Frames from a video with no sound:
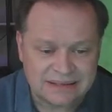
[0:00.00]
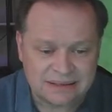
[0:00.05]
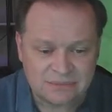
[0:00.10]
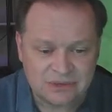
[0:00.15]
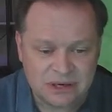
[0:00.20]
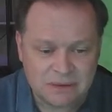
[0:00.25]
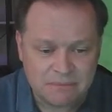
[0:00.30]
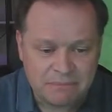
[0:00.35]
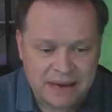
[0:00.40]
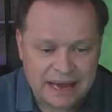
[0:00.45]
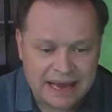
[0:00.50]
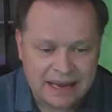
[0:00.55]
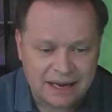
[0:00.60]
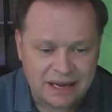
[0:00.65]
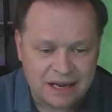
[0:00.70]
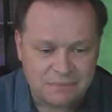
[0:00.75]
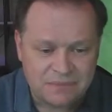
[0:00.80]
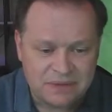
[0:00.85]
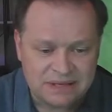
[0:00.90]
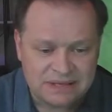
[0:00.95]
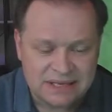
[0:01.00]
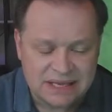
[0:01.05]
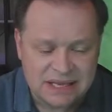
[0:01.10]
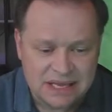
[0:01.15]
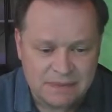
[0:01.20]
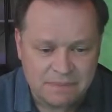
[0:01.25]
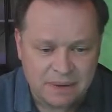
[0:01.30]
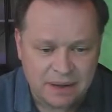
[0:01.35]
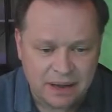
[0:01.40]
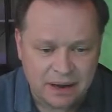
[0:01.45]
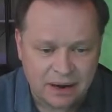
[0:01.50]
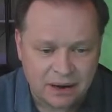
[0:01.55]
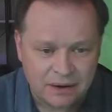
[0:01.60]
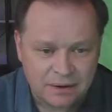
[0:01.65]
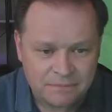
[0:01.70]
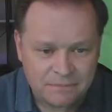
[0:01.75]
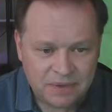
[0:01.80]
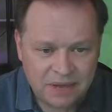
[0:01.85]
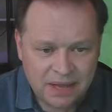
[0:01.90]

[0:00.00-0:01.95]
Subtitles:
I'm going to back up this key pair,